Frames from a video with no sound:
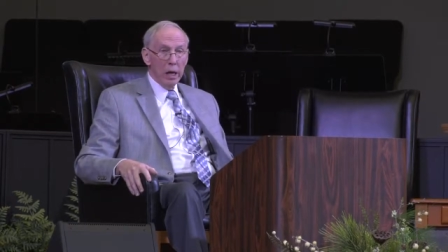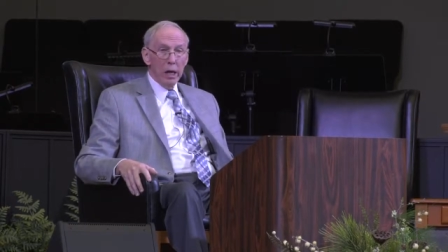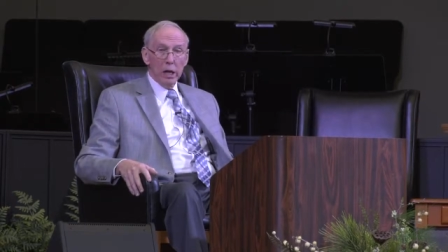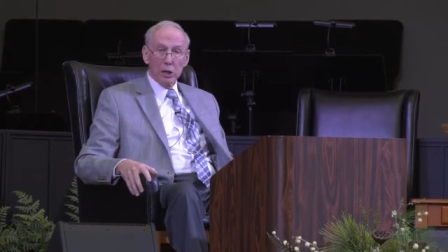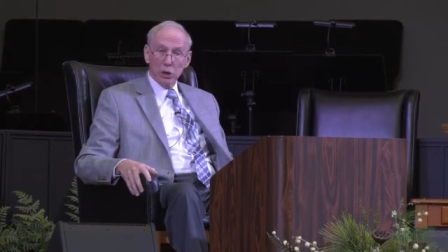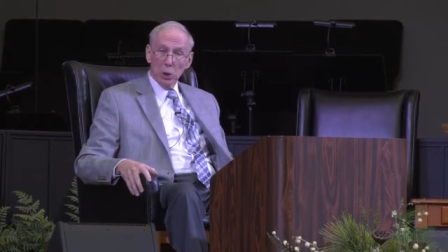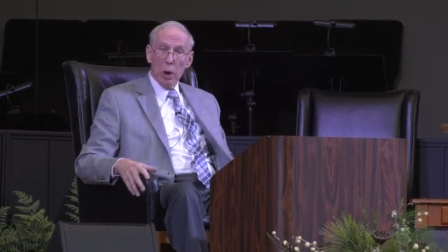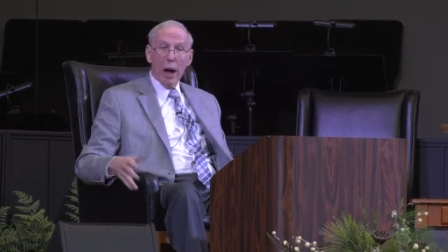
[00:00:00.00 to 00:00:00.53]

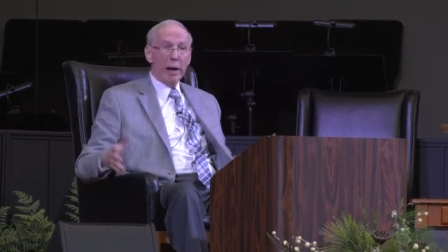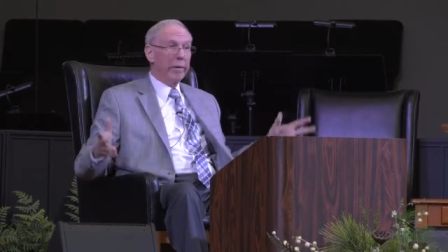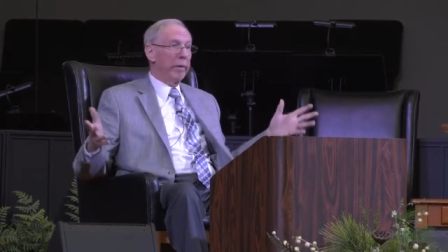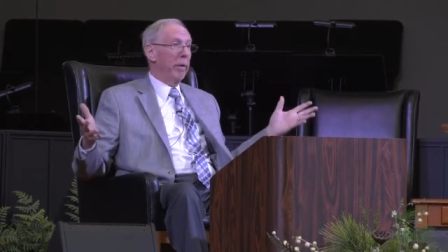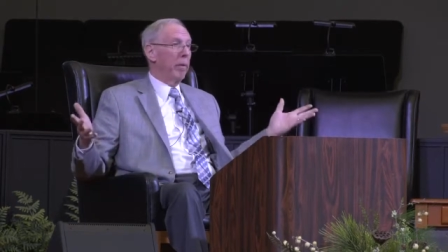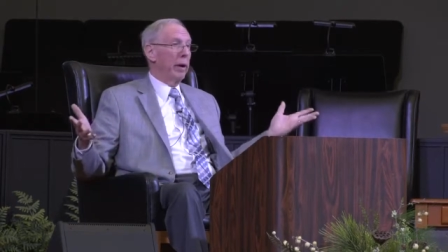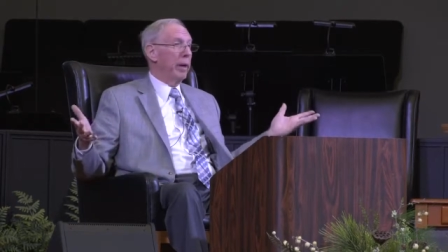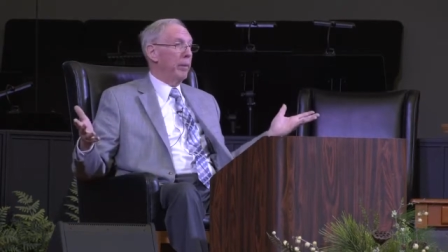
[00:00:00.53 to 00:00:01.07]
So I don't
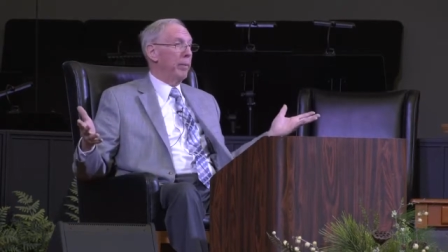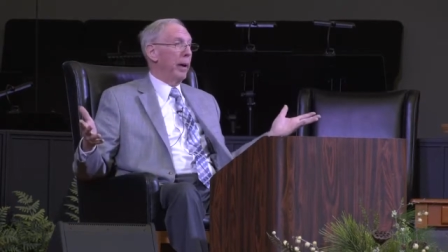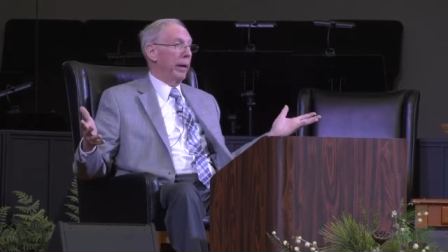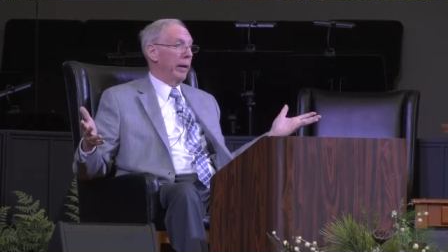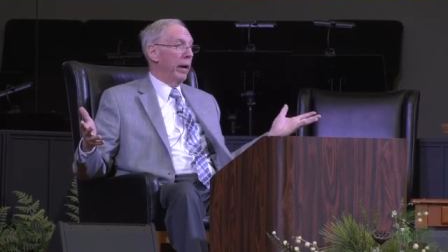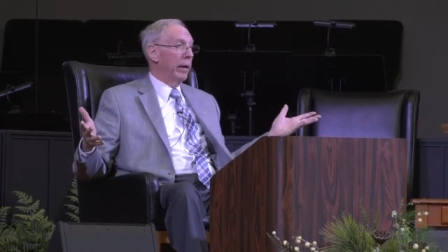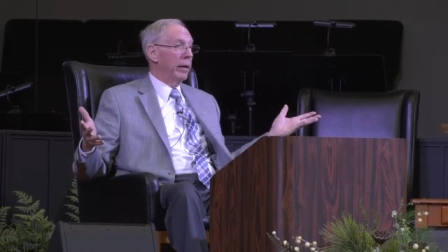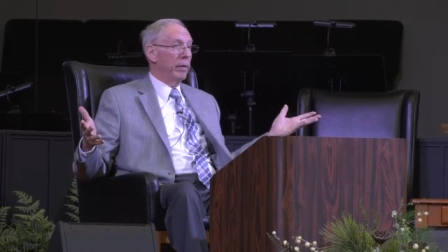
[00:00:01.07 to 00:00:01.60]
know
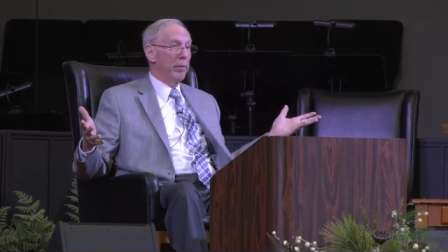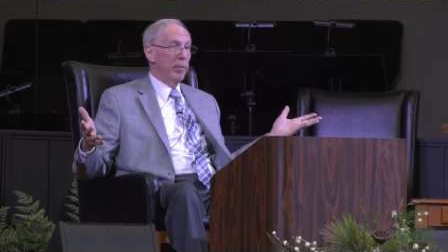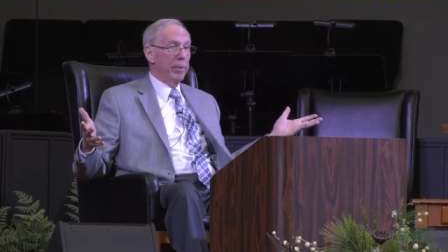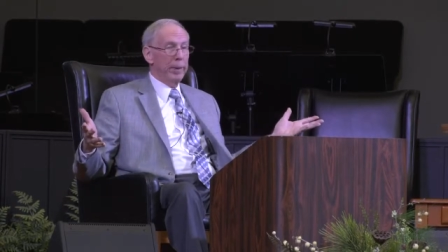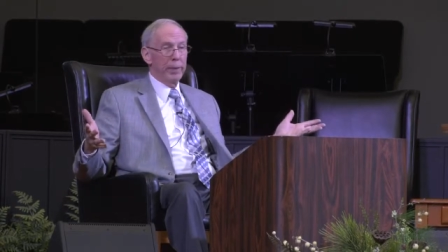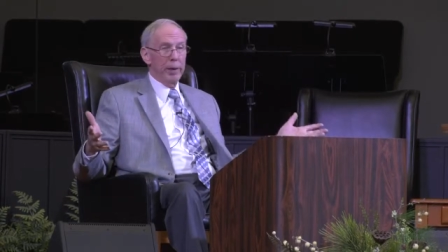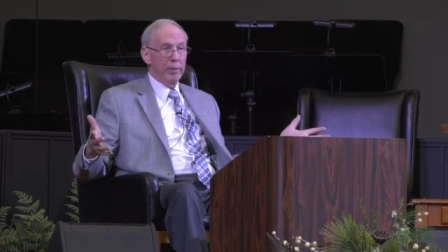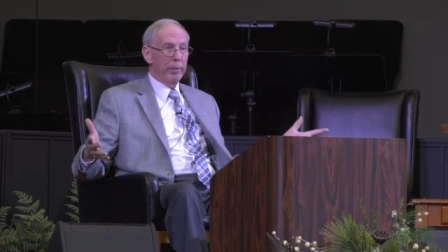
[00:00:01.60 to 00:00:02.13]
anybody. I'd never
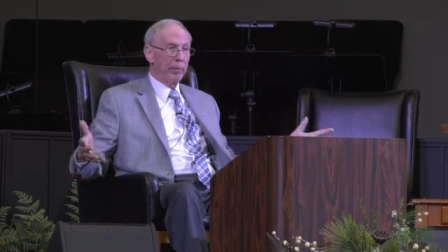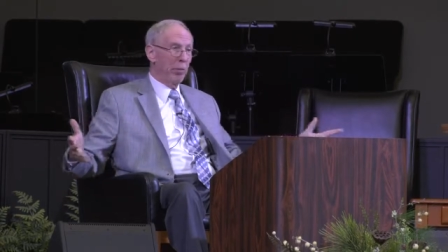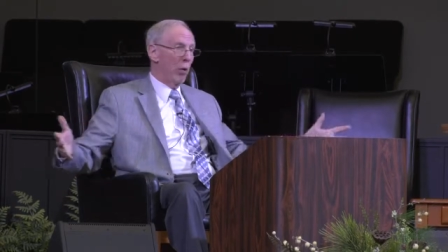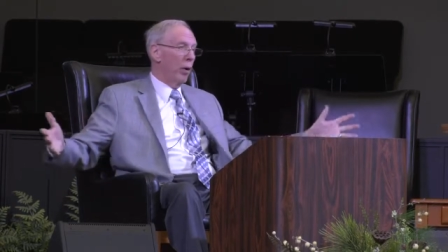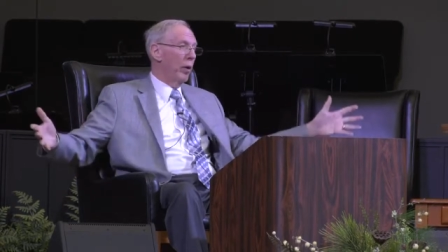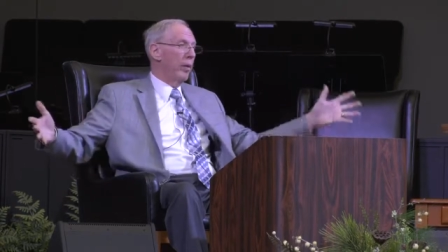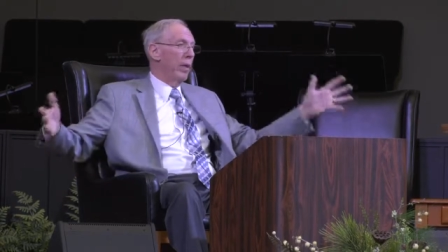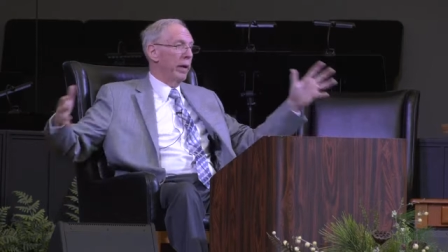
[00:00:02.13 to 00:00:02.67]
been there
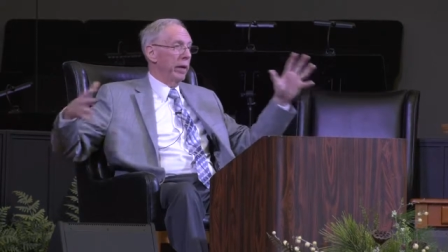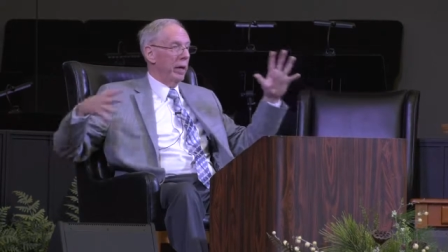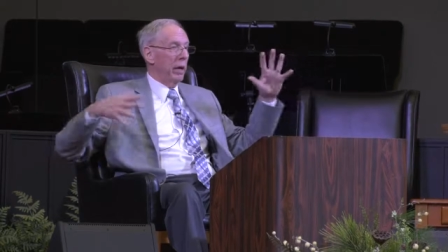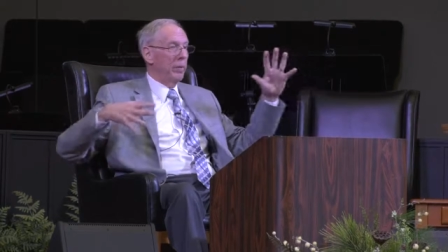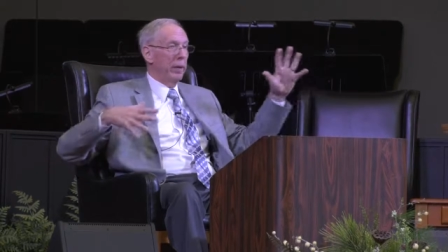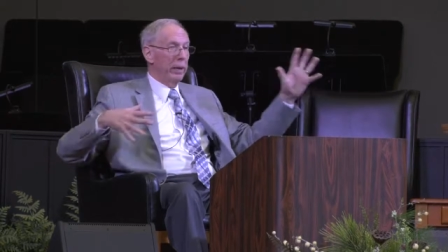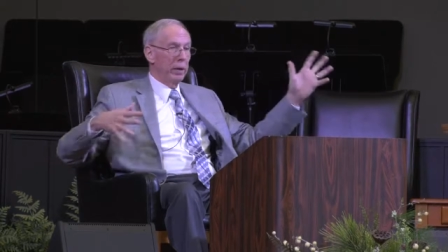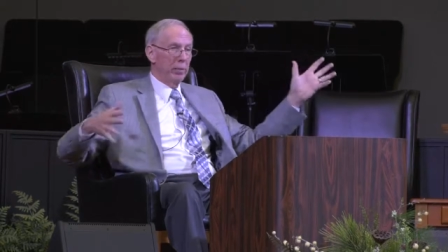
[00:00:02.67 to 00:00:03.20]
before, and they
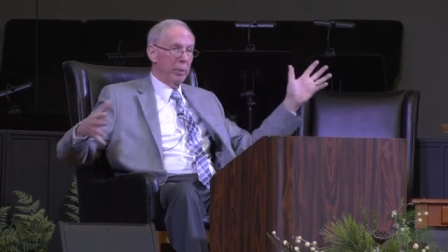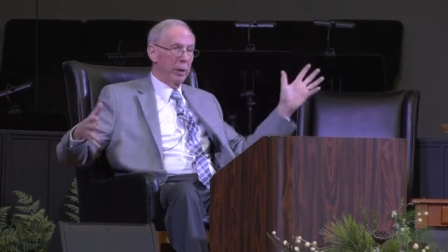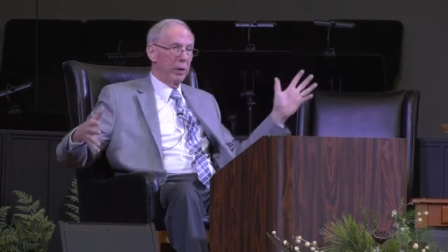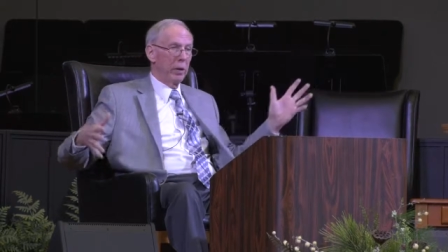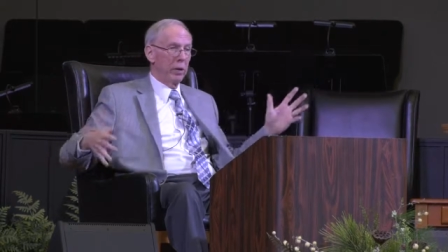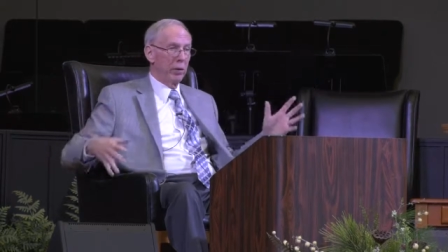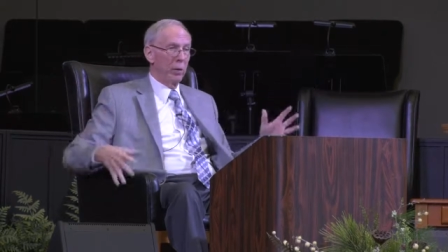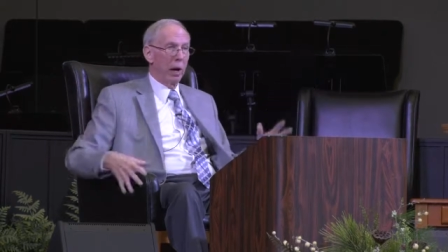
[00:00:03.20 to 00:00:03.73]
come in a pretty
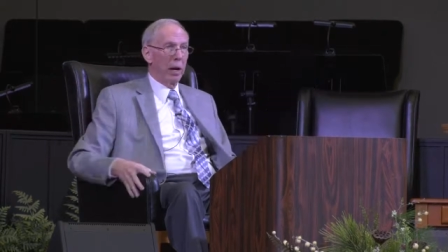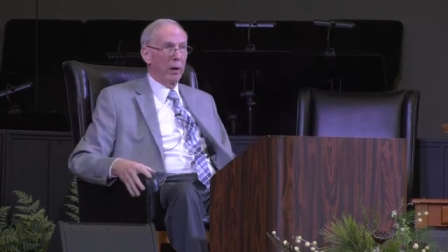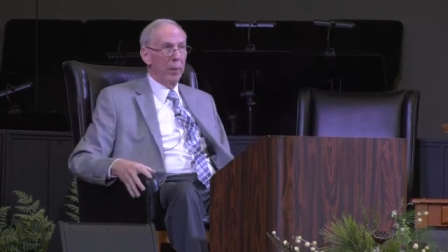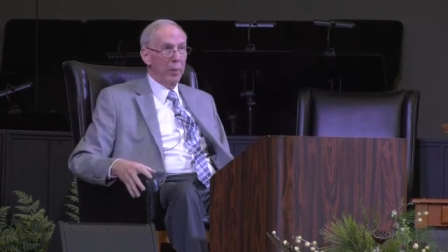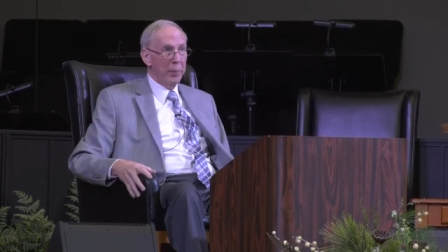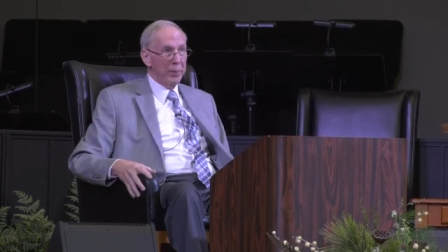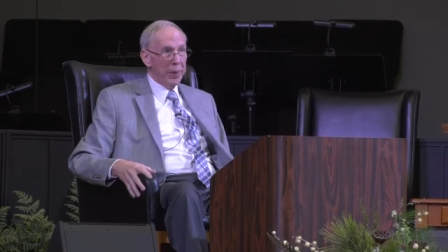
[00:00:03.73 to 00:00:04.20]
good crowd.